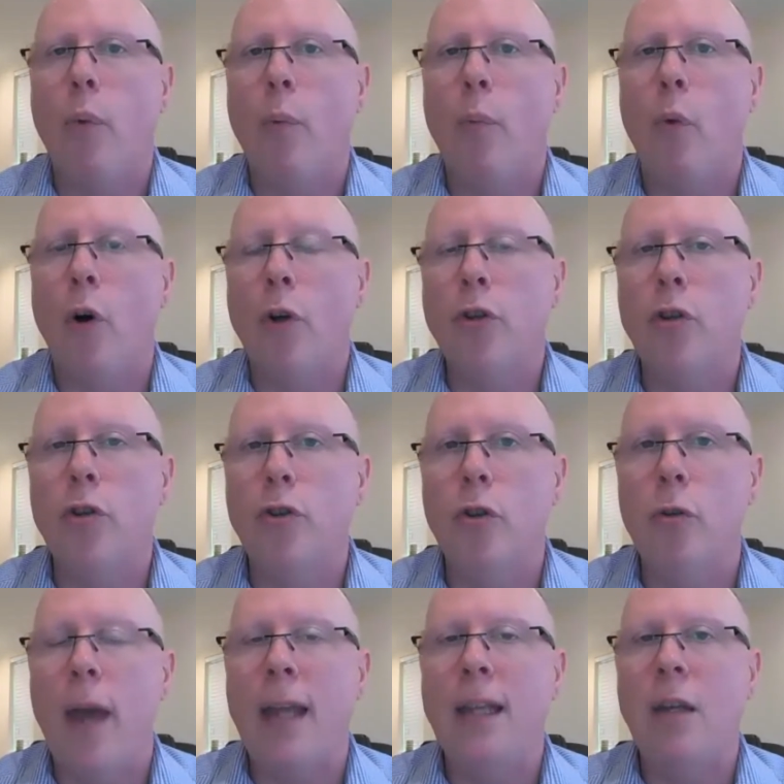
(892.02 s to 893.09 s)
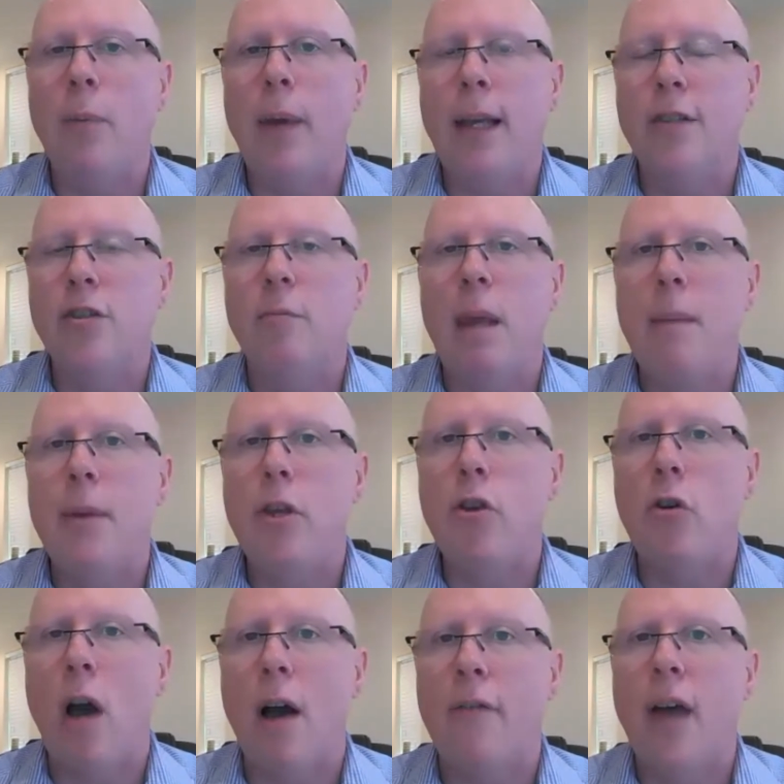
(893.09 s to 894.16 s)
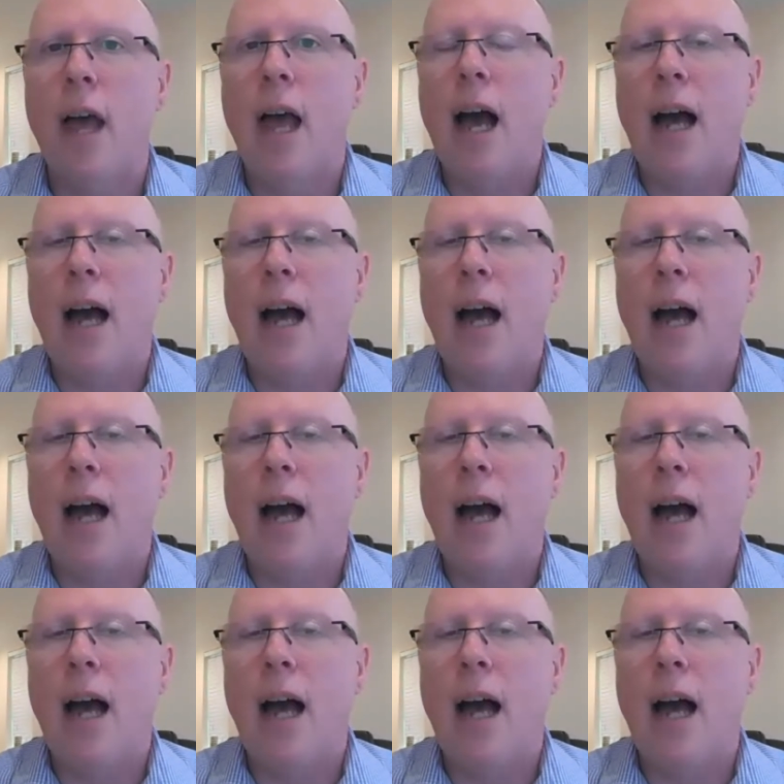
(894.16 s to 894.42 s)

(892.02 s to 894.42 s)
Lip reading: what you do anyway. So maybe you have